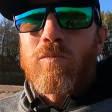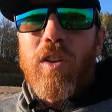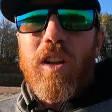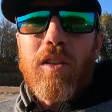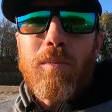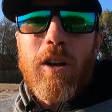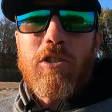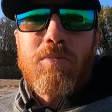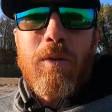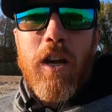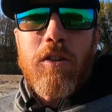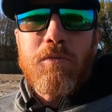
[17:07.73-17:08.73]
I think the
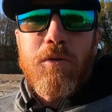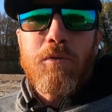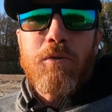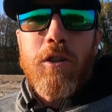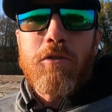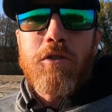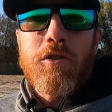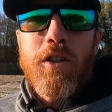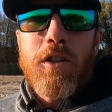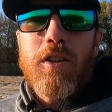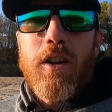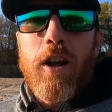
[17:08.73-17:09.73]
best spice for fish is
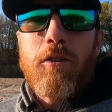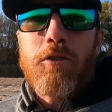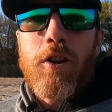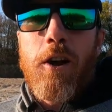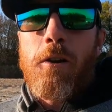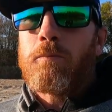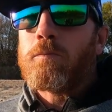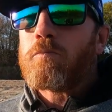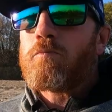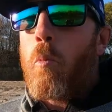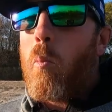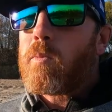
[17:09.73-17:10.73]
eating it outside.
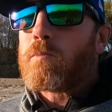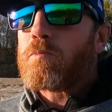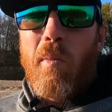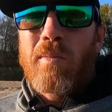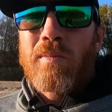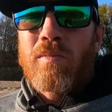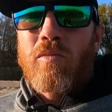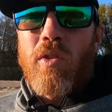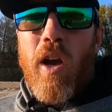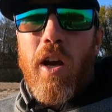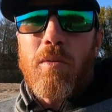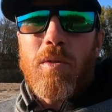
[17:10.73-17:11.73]

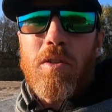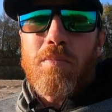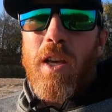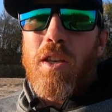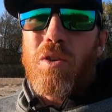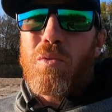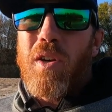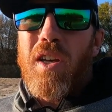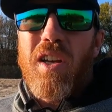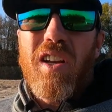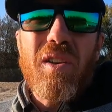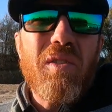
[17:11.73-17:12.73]
Condiments make you
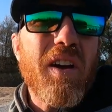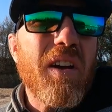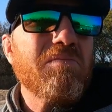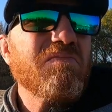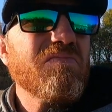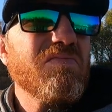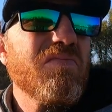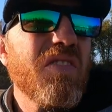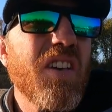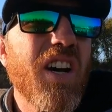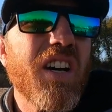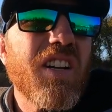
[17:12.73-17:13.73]
weak anyway.
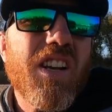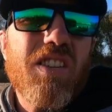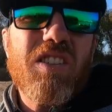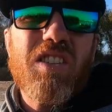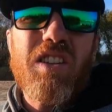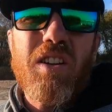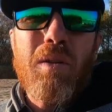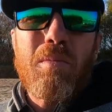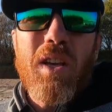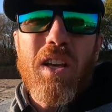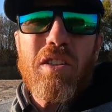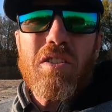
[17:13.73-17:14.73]
Unnecessary
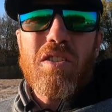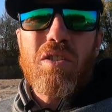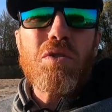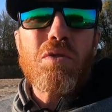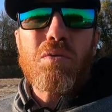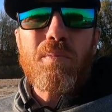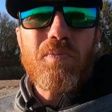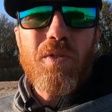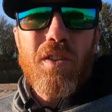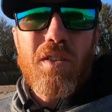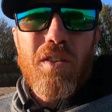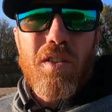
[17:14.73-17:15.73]
means to
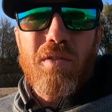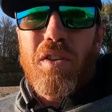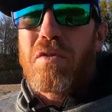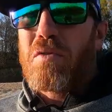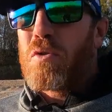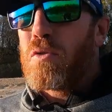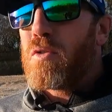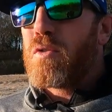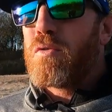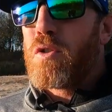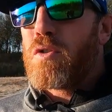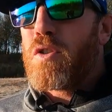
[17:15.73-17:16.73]
delivering food
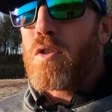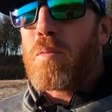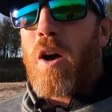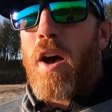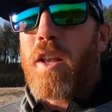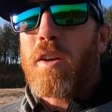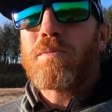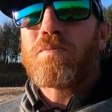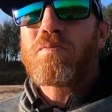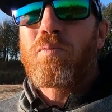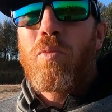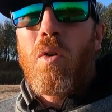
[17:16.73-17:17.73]
to your body.
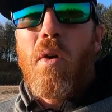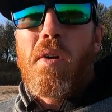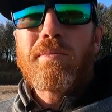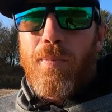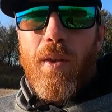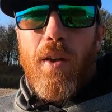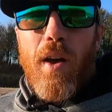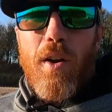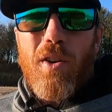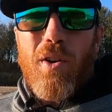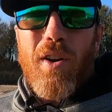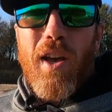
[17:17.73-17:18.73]
I
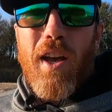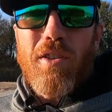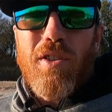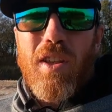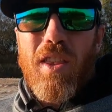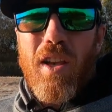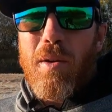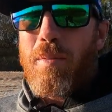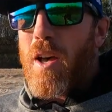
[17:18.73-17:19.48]
don't know what I actually think